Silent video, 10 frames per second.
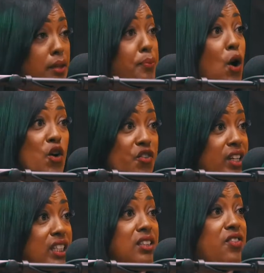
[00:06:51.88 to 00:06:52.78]
yeah,
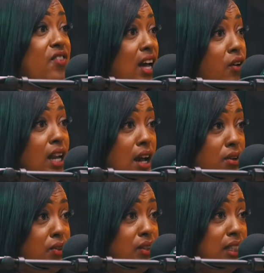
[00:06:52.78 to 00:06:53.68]
perfect. She found
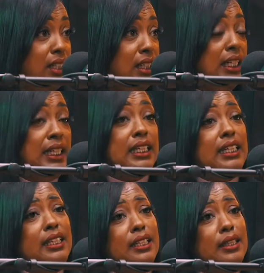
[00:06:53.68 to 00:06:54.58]
out,
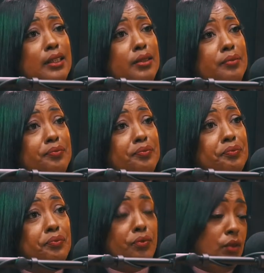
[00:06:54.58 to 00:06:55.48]
and um,
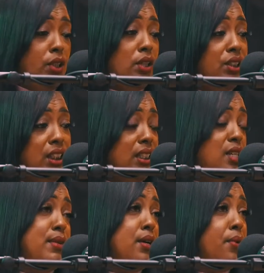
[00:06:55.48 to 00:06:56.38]
you know, she sent